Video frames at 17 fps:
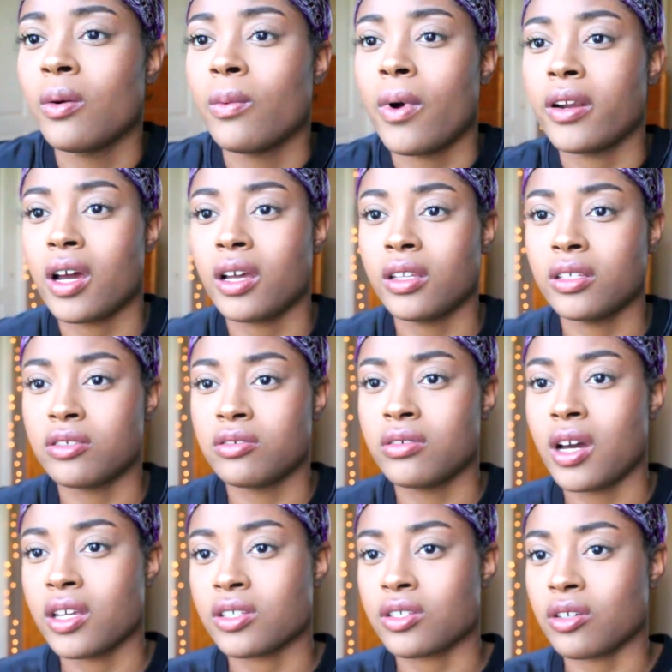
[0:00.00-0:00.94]
why not let you
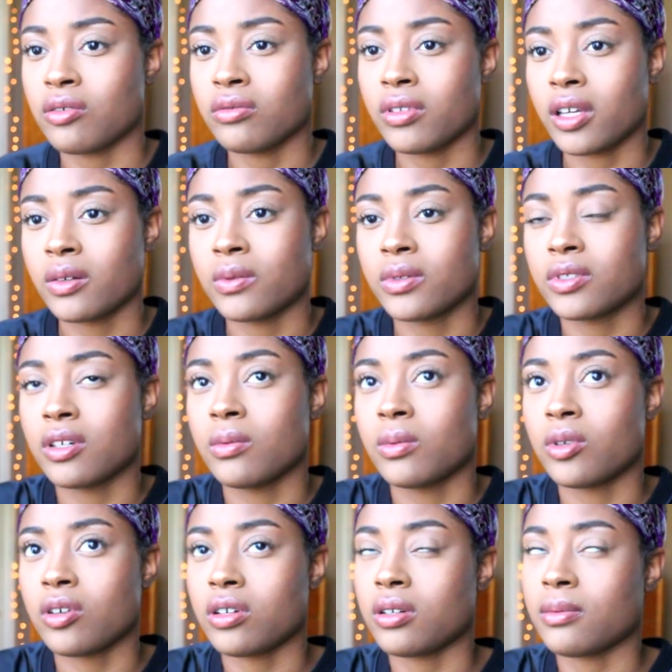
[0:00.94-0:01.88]
guys know like what's
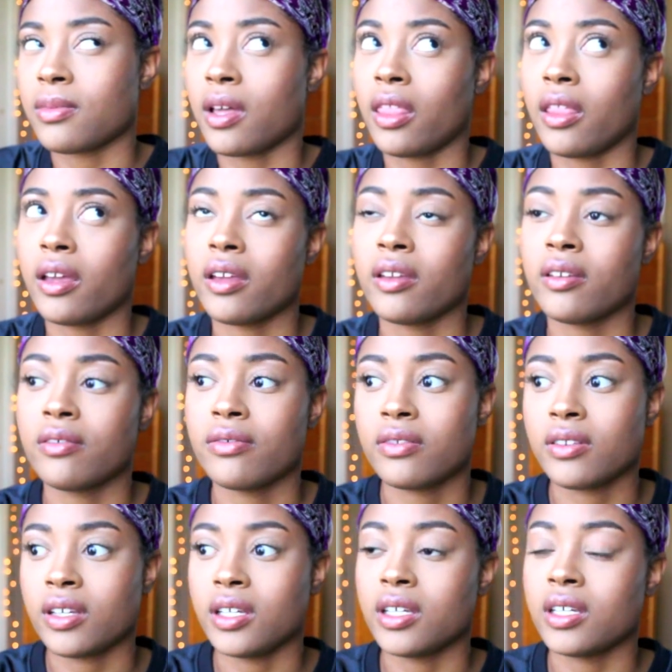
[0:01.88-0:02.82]
going on in my
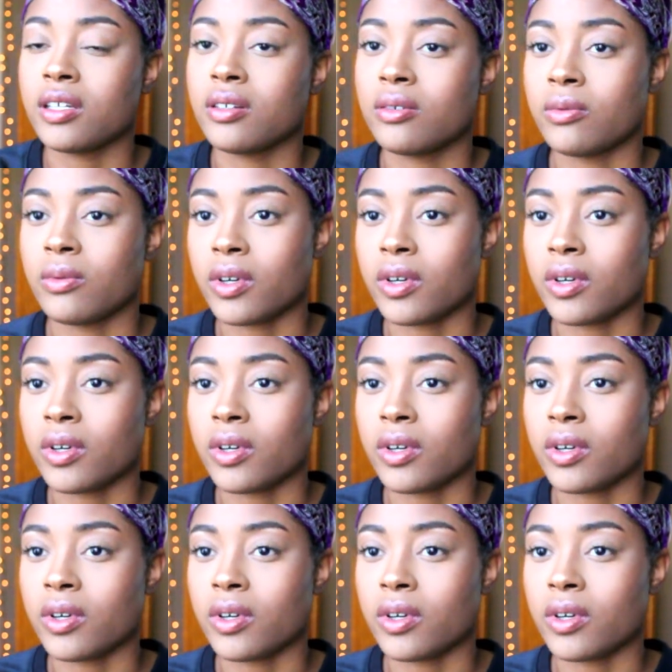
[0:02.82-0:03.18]
life like